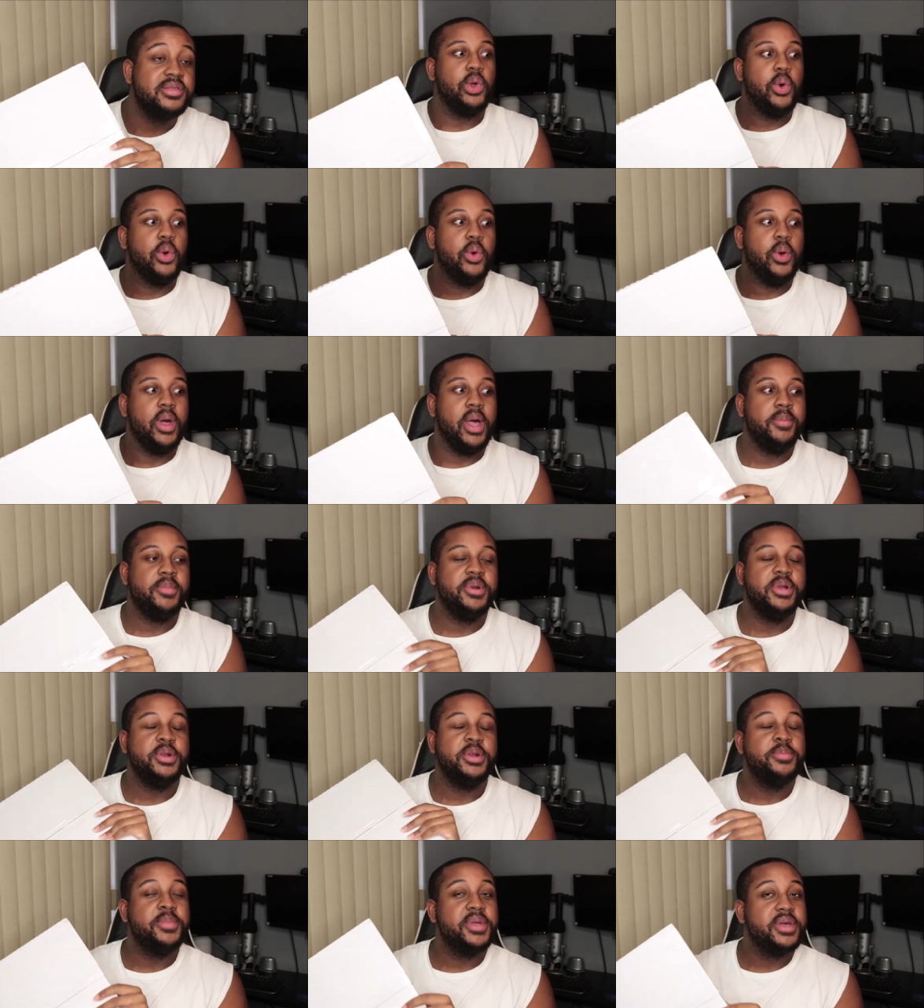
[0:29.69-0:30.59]
So I'm a
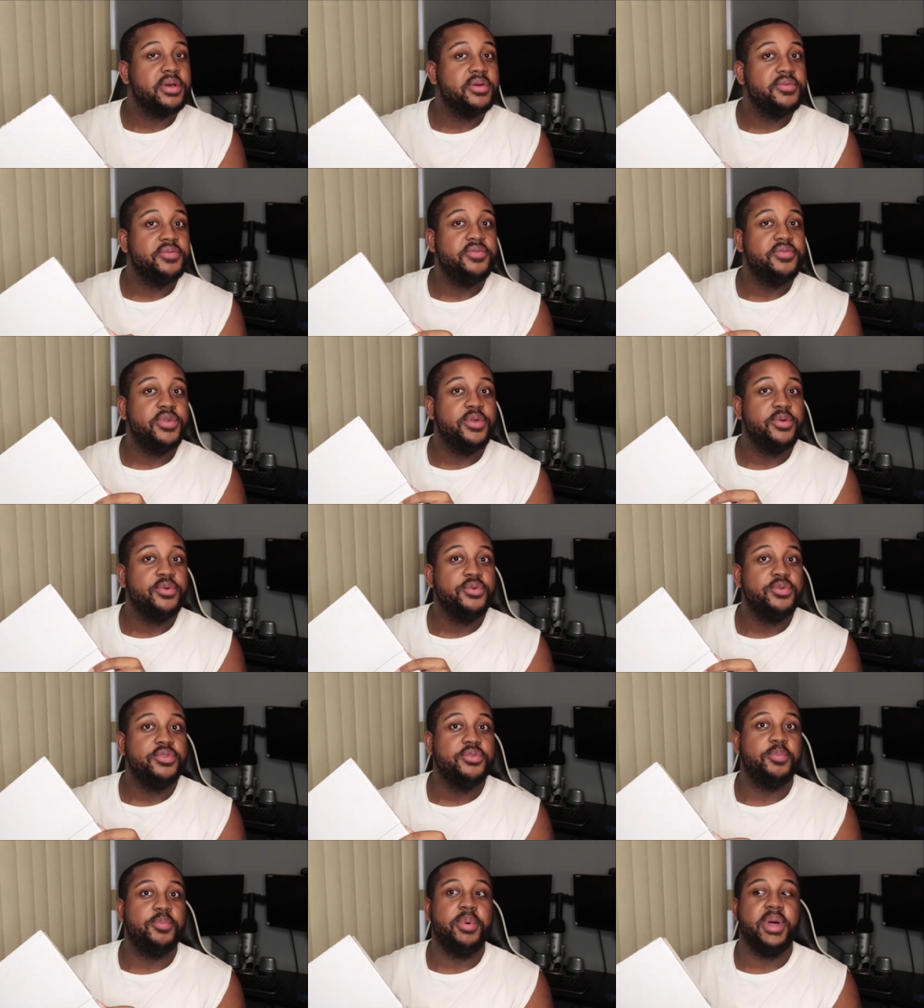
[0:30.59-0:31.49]
little bit
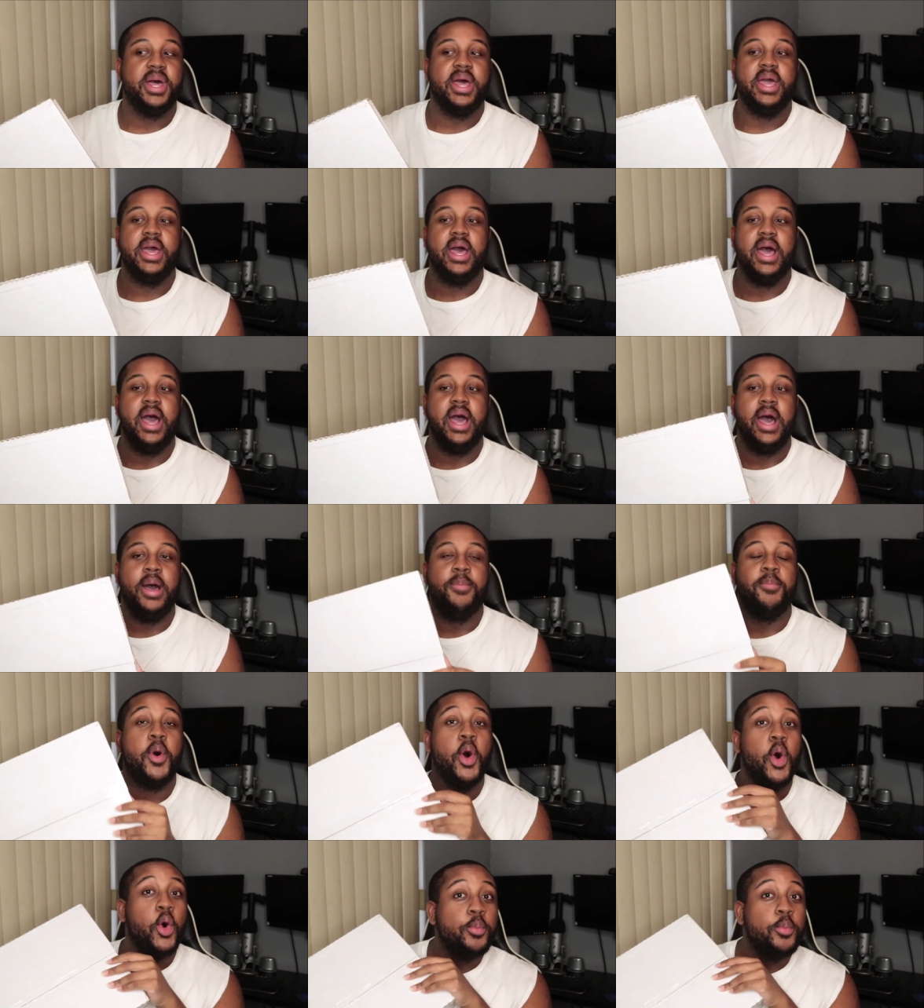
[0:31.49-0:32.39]
confused, but I'm
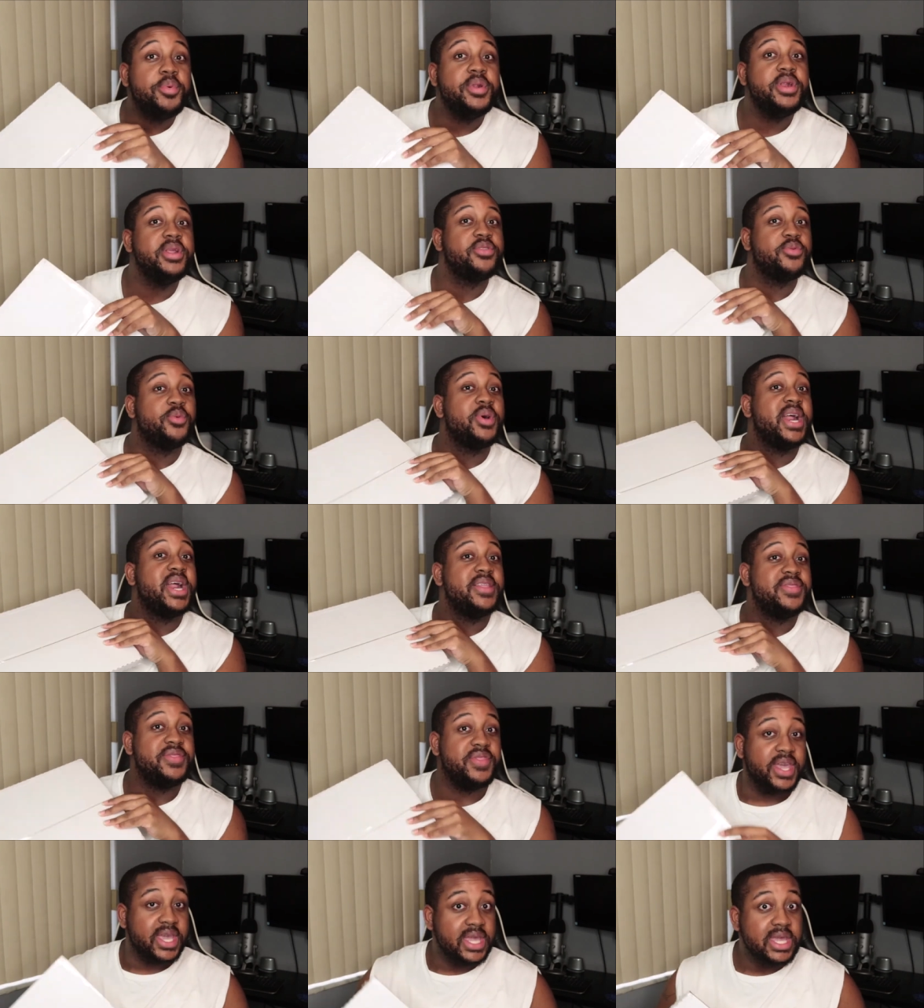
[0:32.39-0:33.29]
hoping it's what I
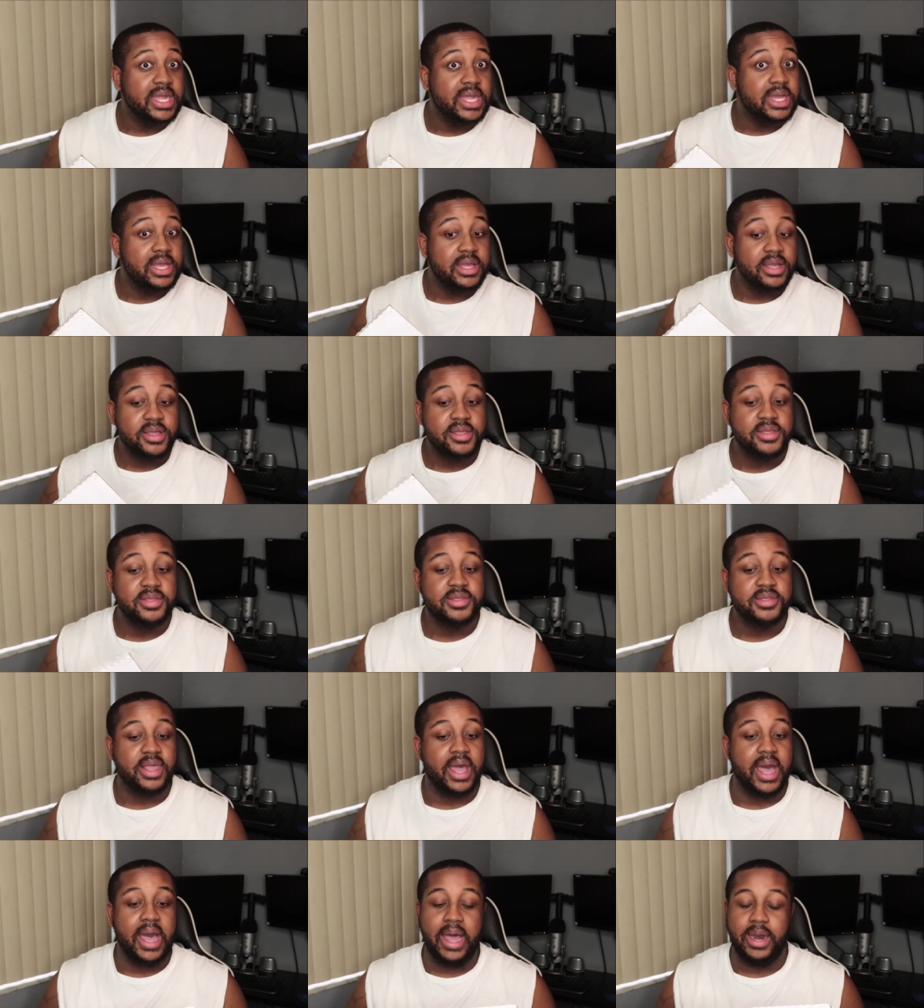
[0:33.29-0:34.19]
think it
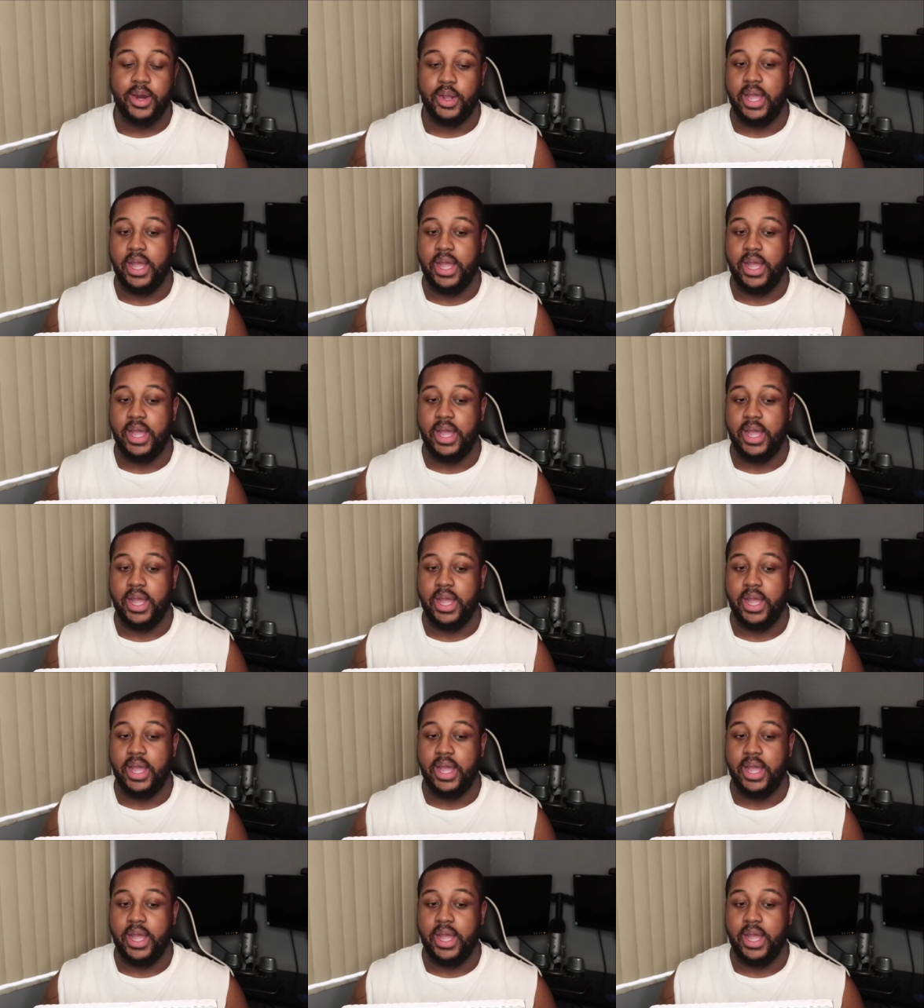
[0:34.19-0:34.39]
is. I